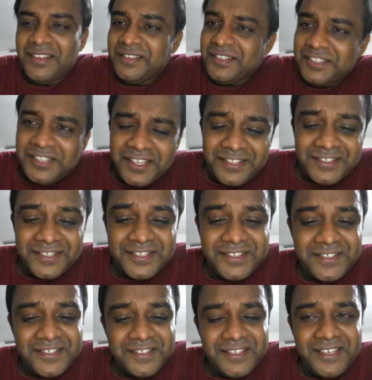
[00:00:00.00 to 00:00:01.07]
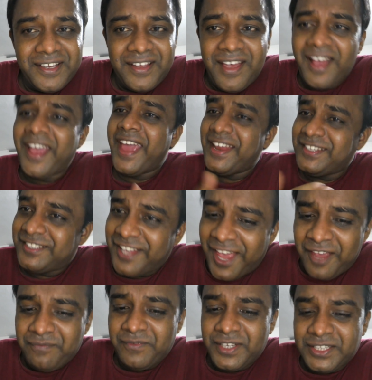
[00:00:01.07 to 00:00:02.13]
This is again
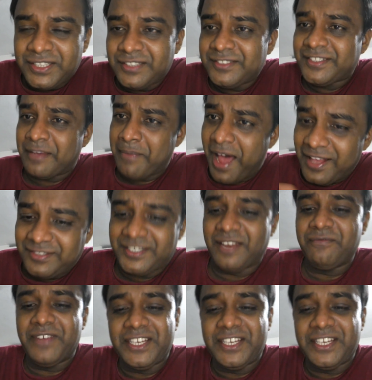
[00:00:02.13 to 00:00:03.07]
same with Sebastian